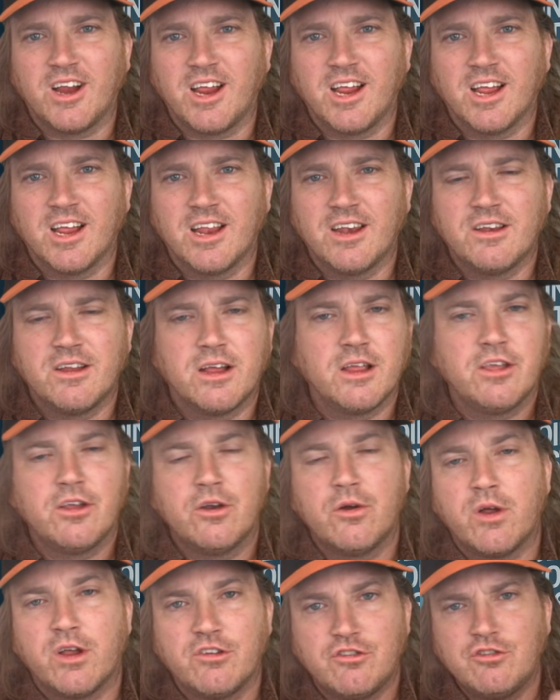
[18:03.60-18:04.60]
And, uh, you
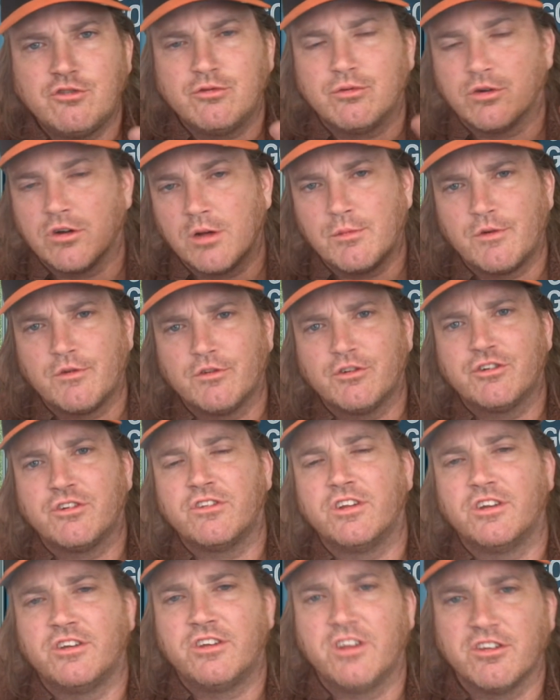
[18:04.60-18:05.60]
know, as usual, come over to
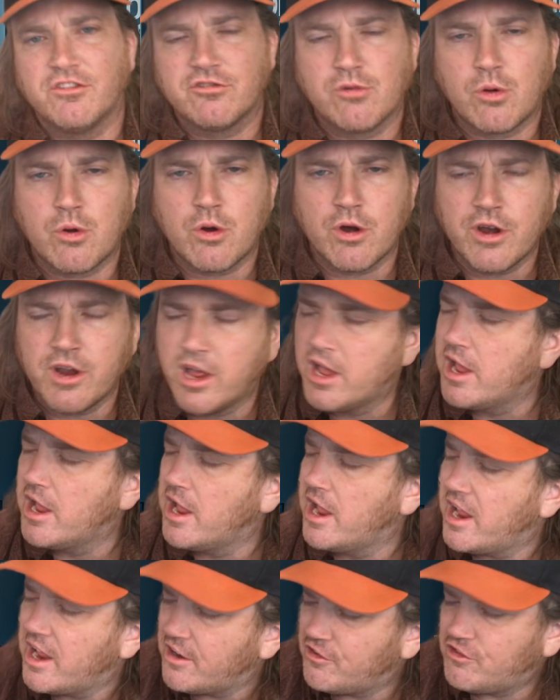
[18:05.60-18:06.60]
the Discord
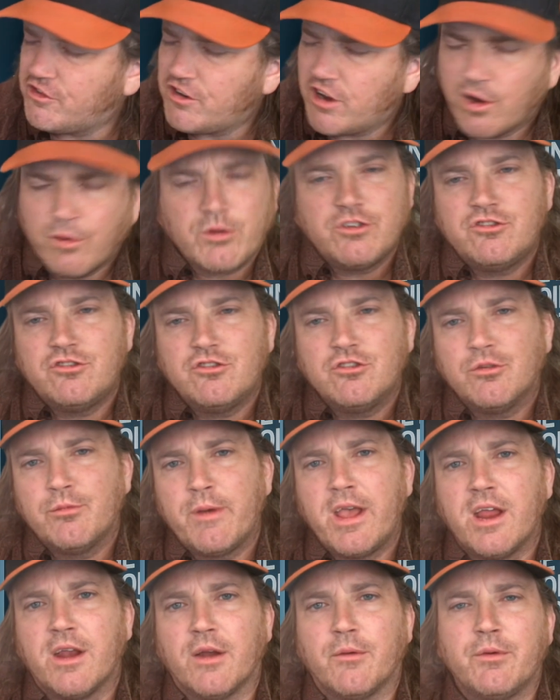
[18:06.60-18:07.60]
and share what you
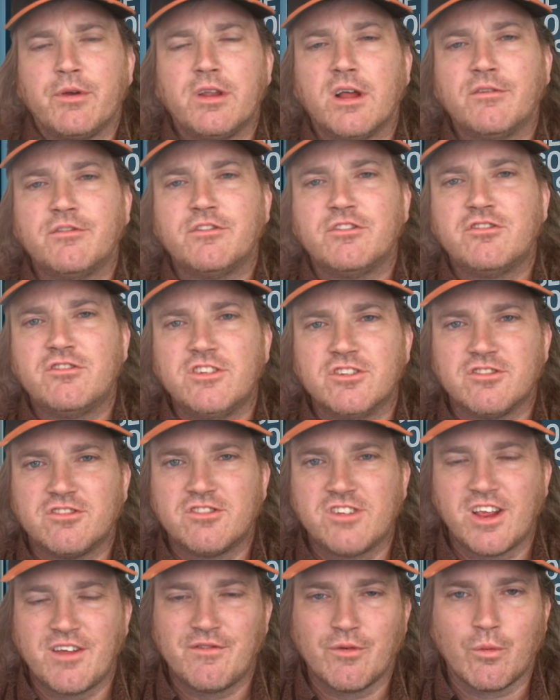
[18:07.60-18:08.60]
made. We'd love to see your
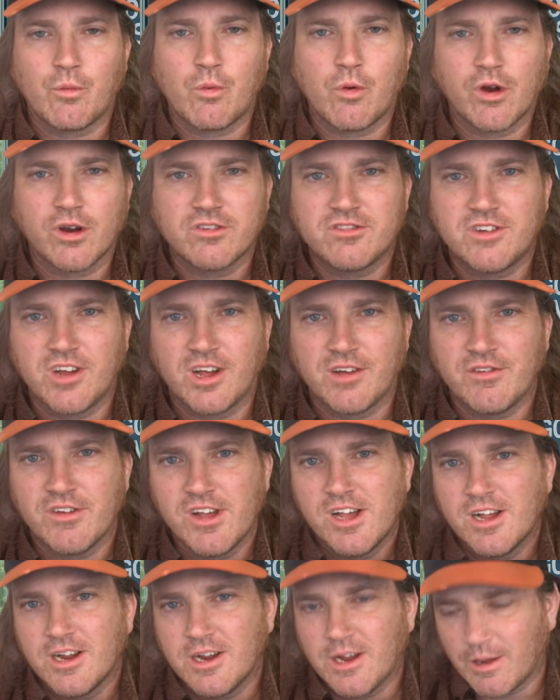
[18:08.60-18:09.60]
safe for work stuff.
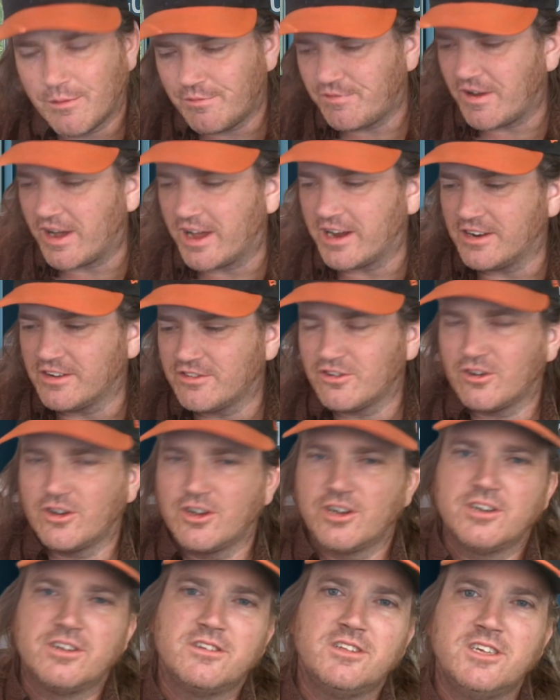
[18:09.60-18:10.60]
Come find us
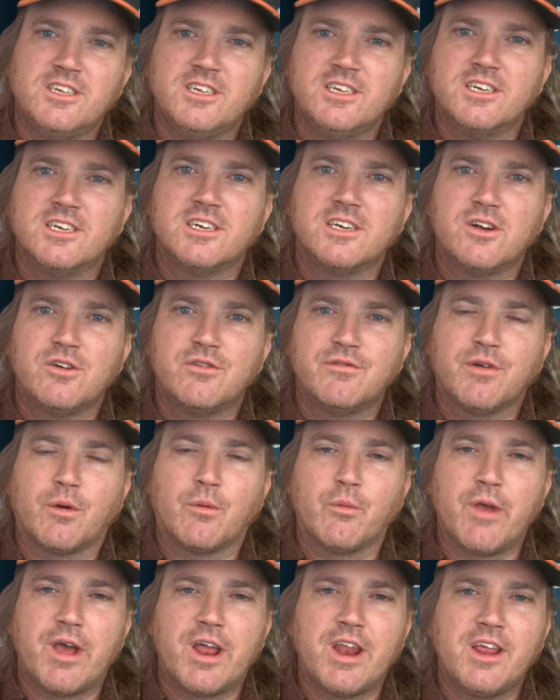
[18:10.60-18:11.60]
on the uh, over at
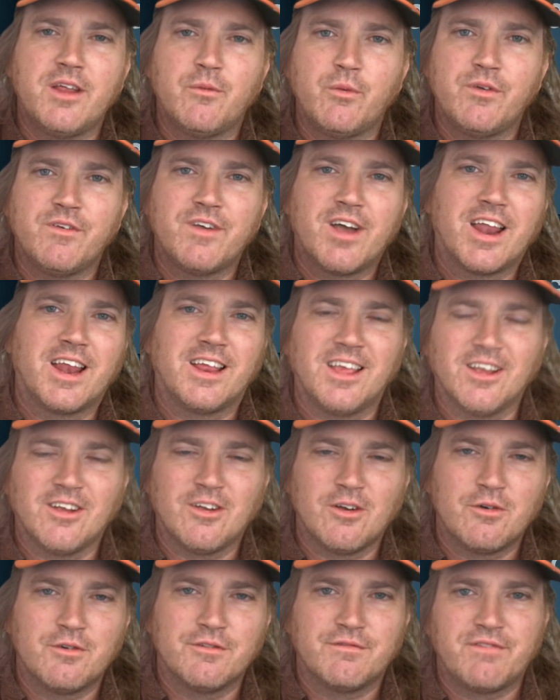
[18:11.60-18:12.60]
Reddit. We've got a Get
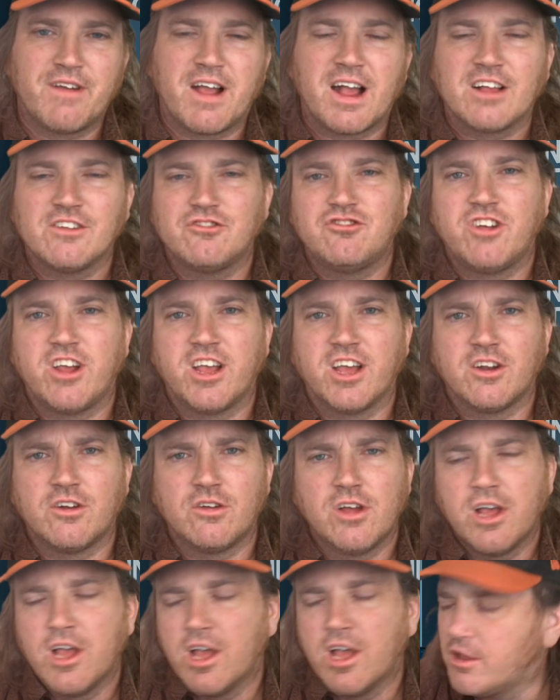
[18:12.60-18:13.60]
Going Fast channel.
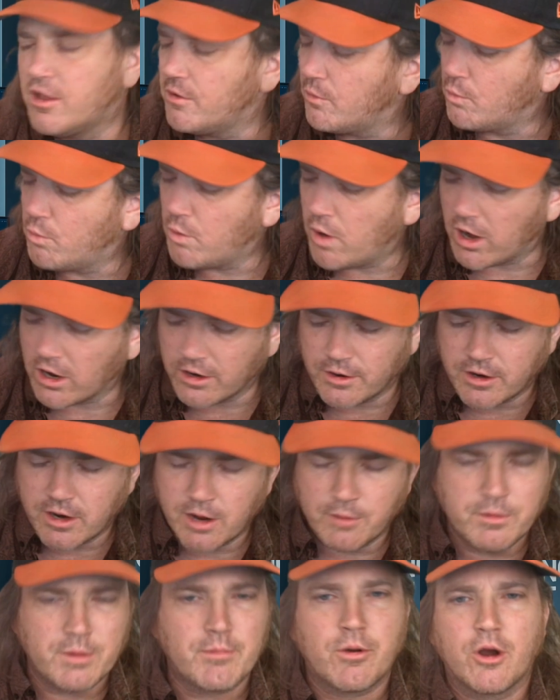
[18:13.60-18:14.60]
Welcome to
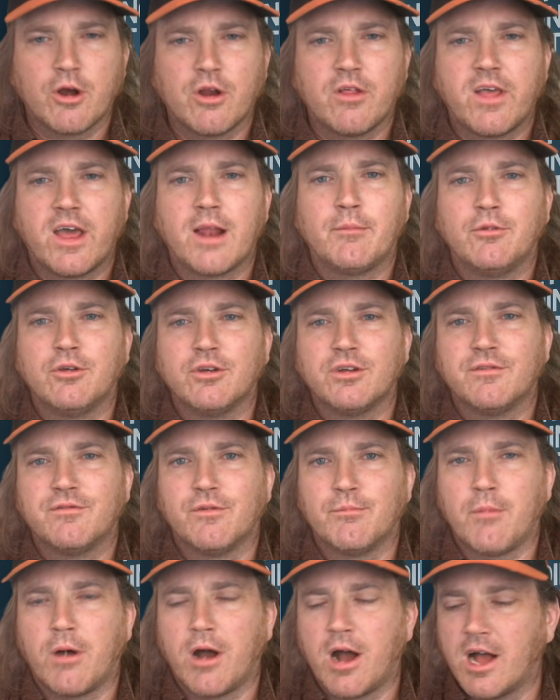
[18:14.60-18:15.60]
come be part of that. I'm looking for
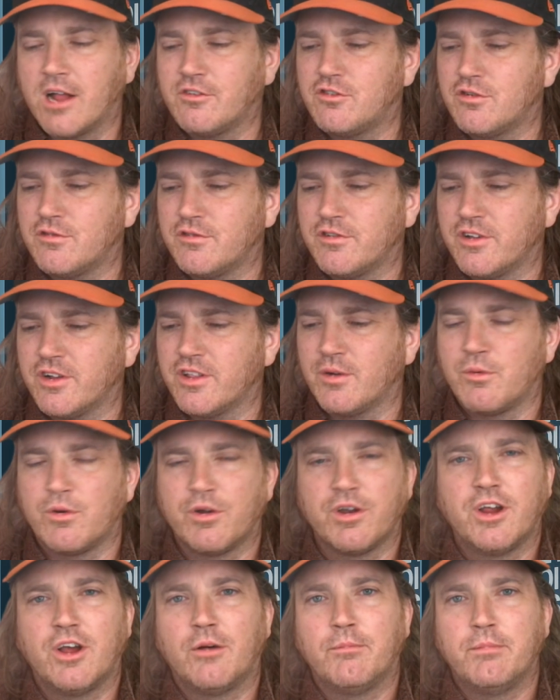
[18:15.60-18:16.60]
mods over there that want
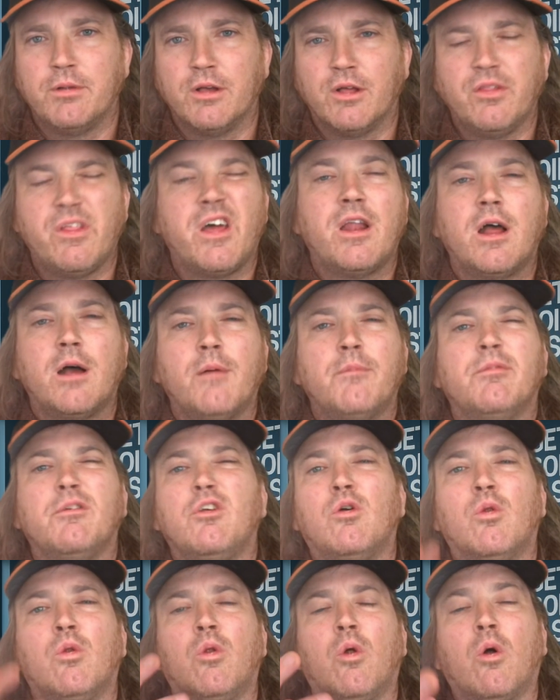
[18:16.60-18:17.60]
to help build that up.
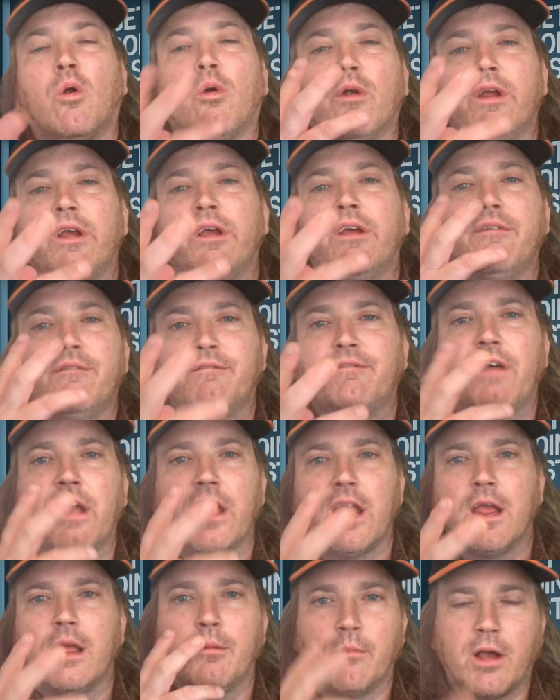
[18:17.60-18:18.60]
Glory and
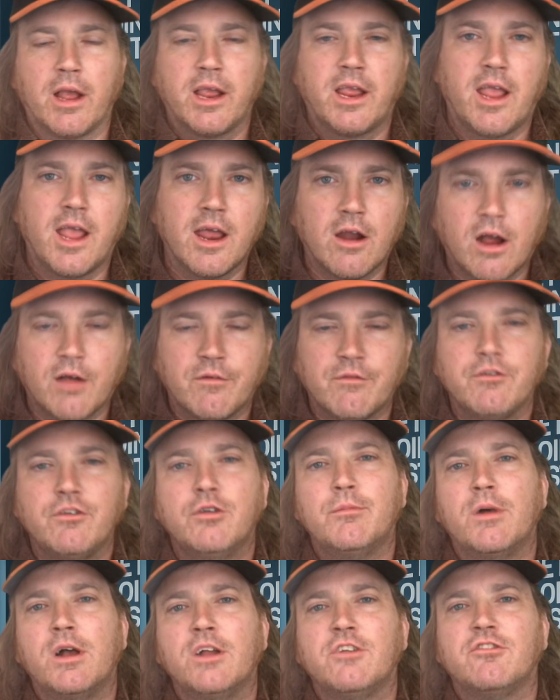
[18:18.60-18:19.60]
fame. I can't offer you
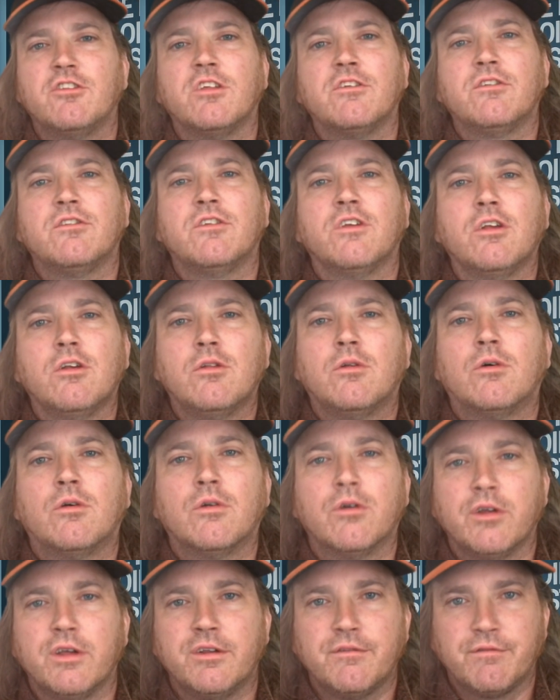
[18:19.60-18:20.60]
much other than
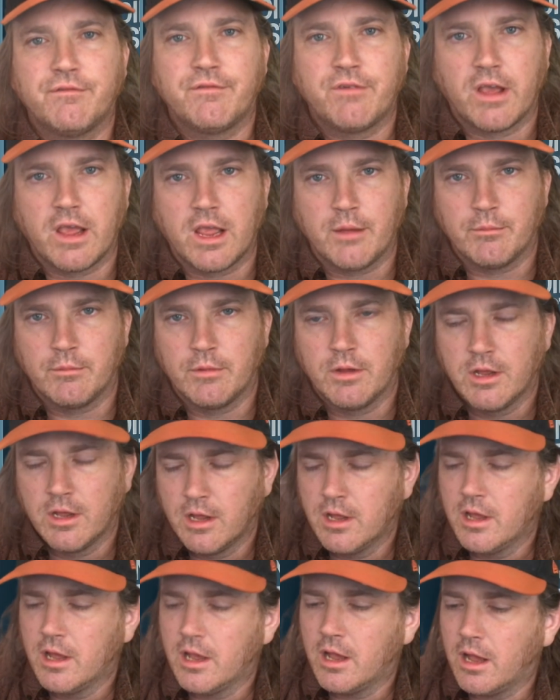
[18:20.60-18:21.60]
glory and fame.
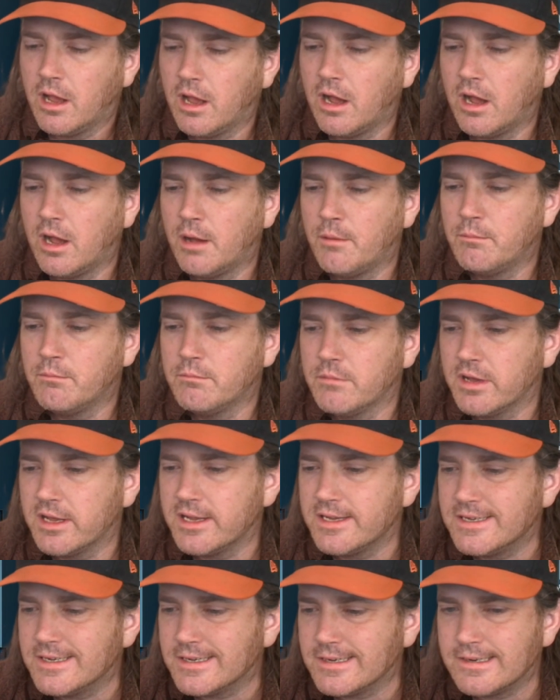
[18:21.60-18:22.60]
Um,
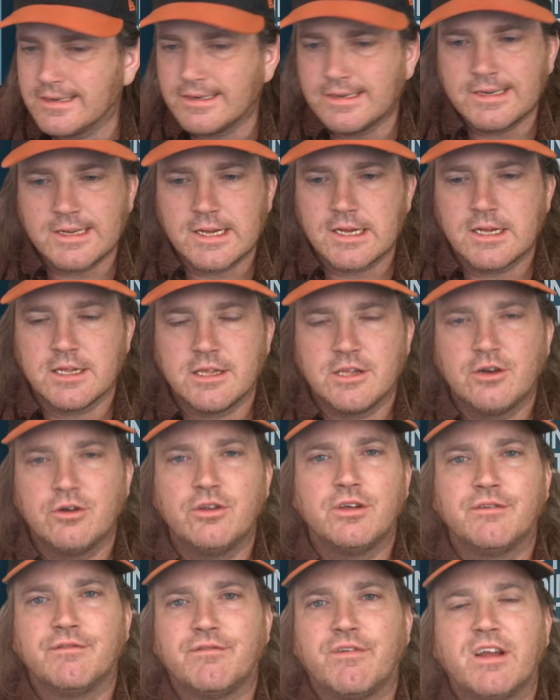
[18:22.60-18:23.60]
and uh, you know, you
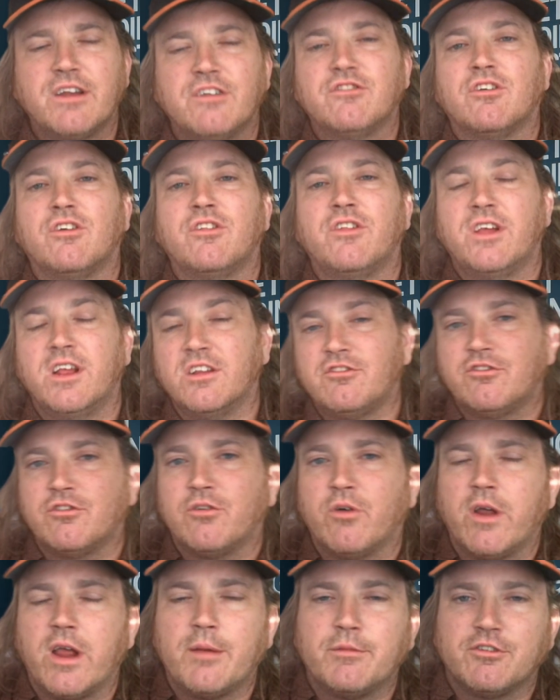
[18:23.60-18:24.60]
can find us on the
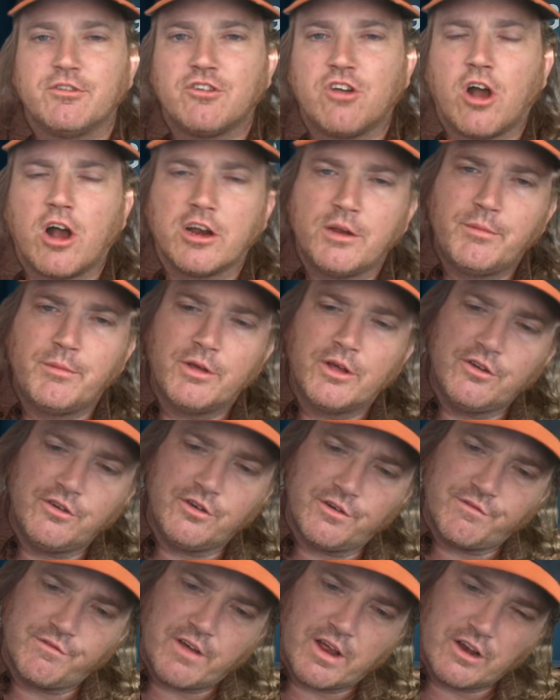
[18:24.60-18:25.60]
Instagram as Cognibuild, and you
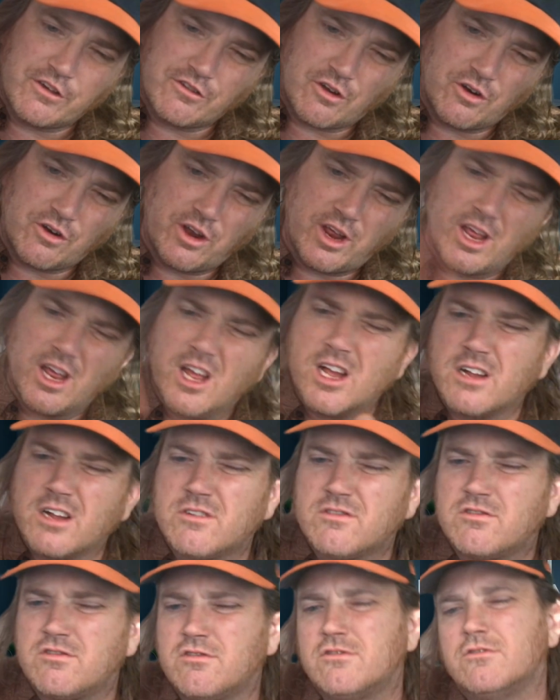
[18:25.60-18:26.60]
can find us on
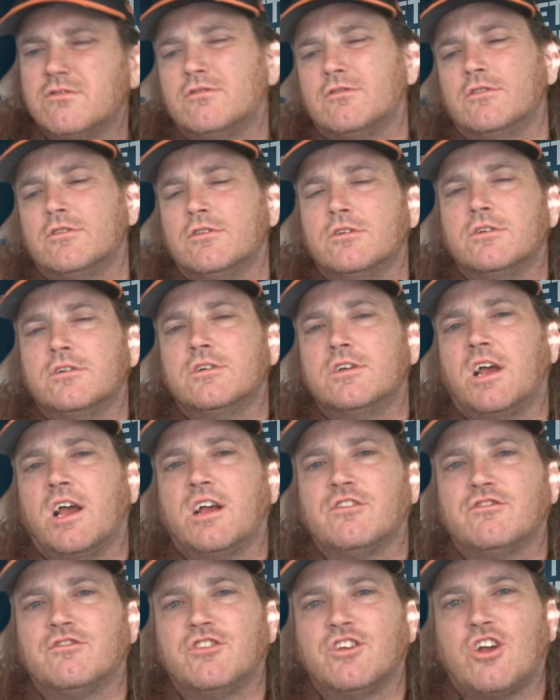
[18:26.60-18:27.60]
X
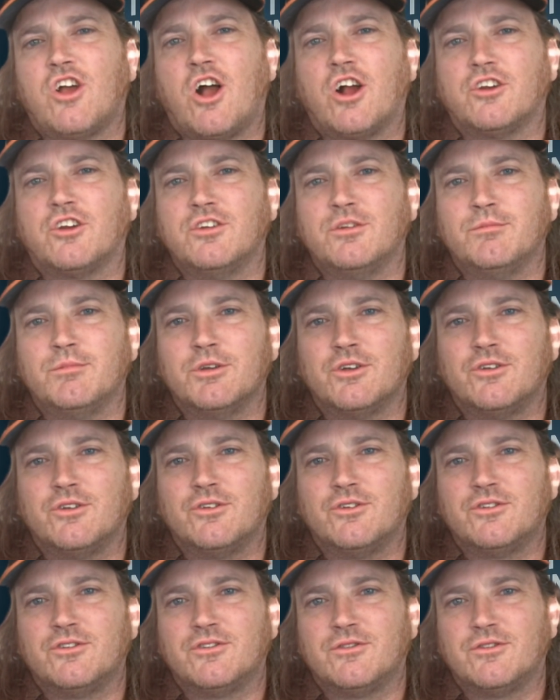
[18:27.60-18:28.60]
as the
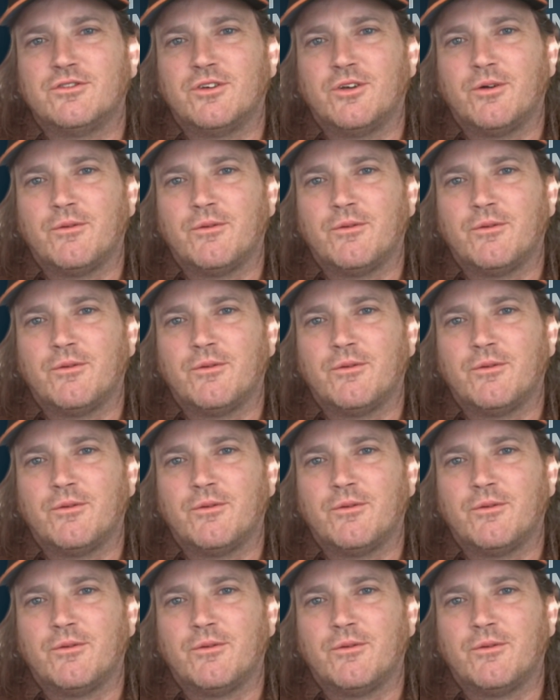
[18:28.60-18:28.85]
Cognibuild. So